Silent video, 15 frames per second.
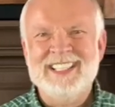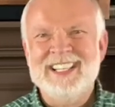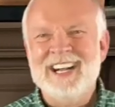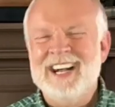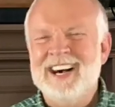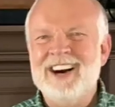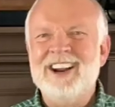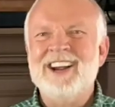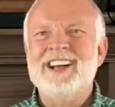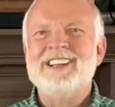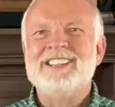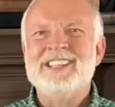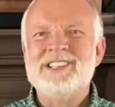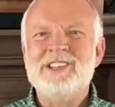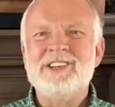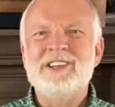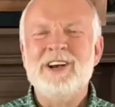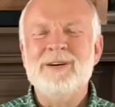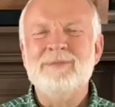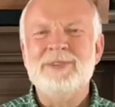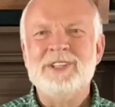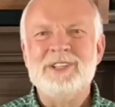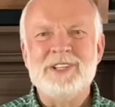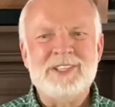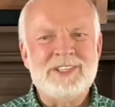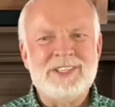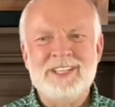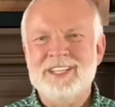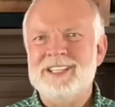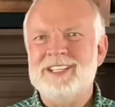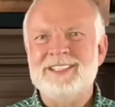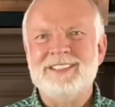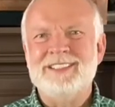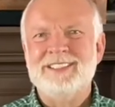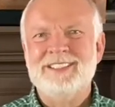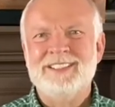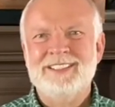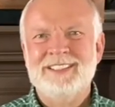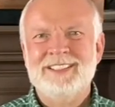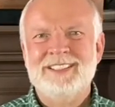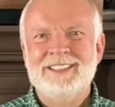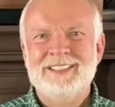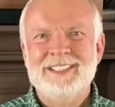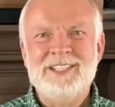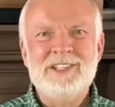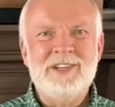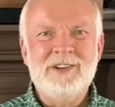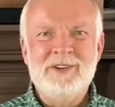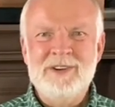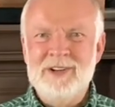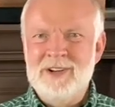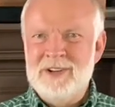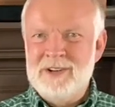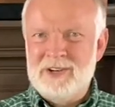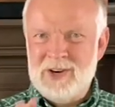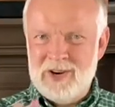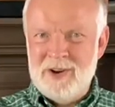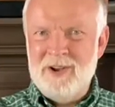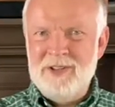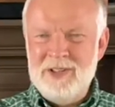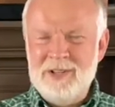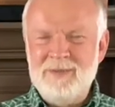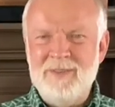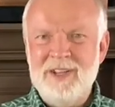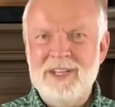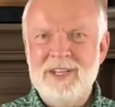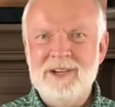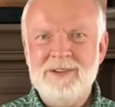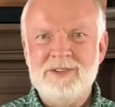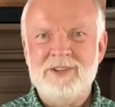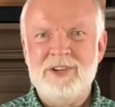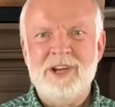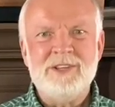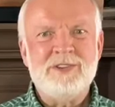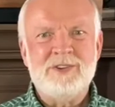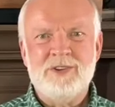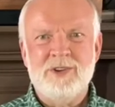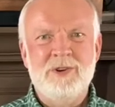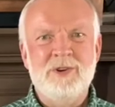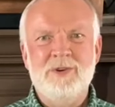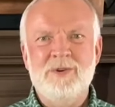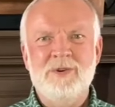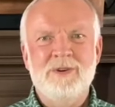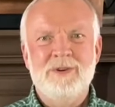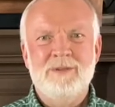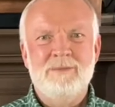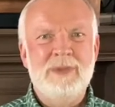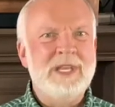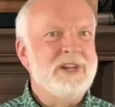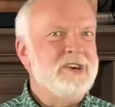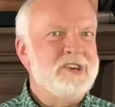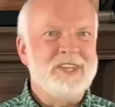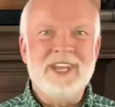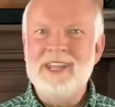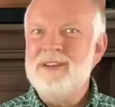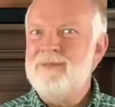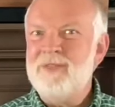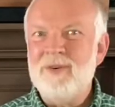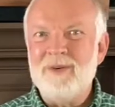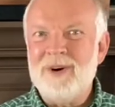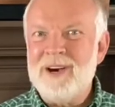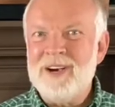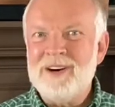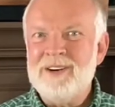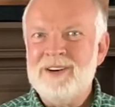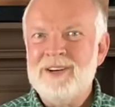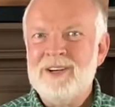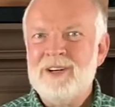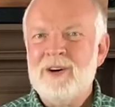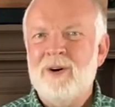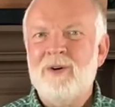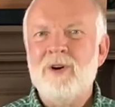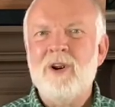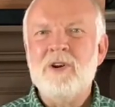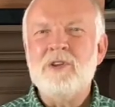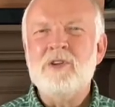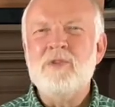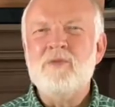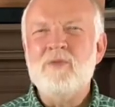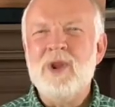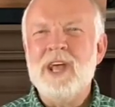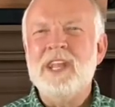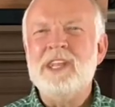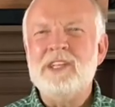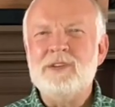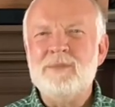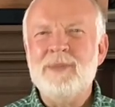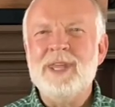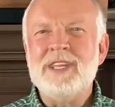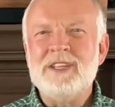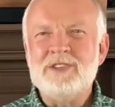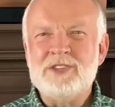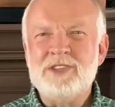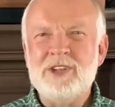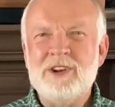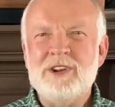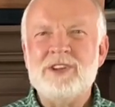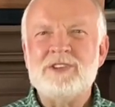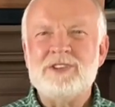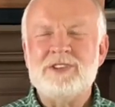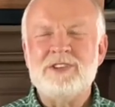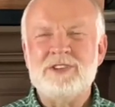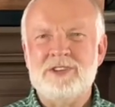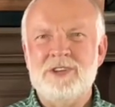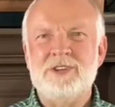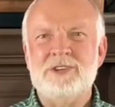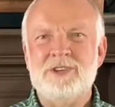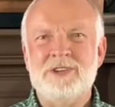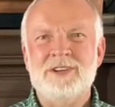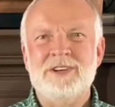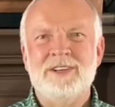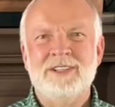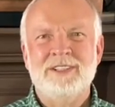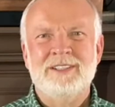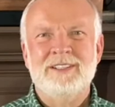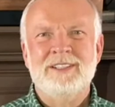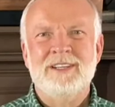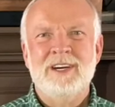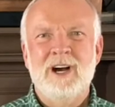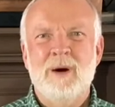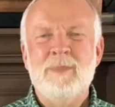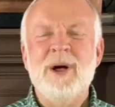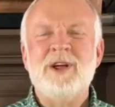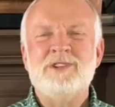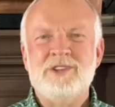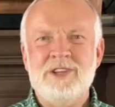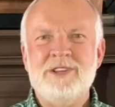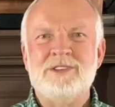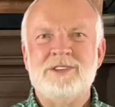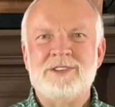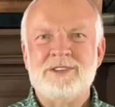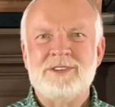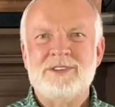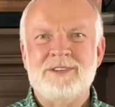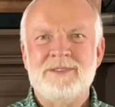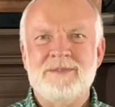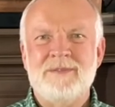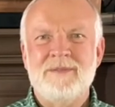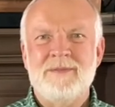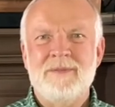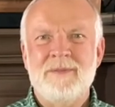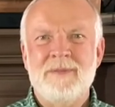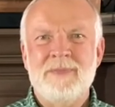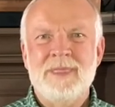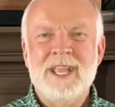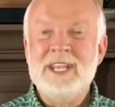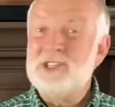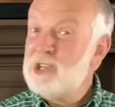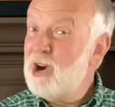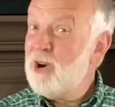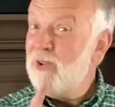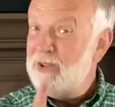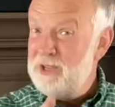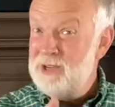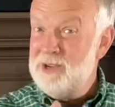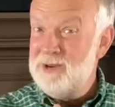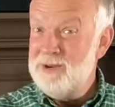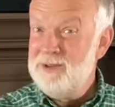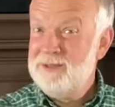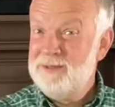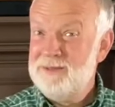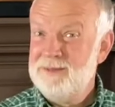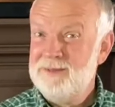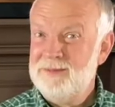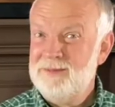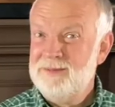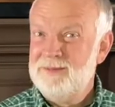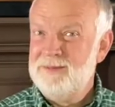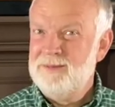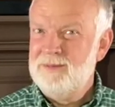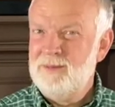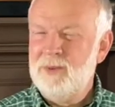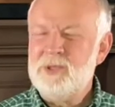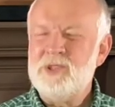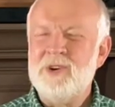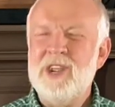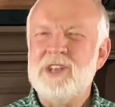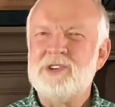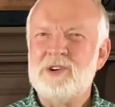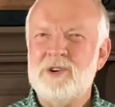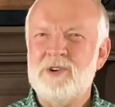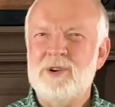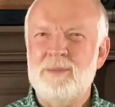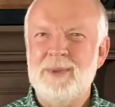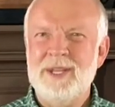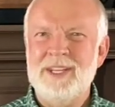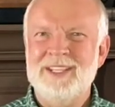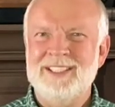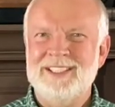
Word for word: All right, did you come to just sit? Did you turn on this video just to be entertained for a while? Or are you ready to make a serious decision about Jesus. He's calling you. What's your answer going to be?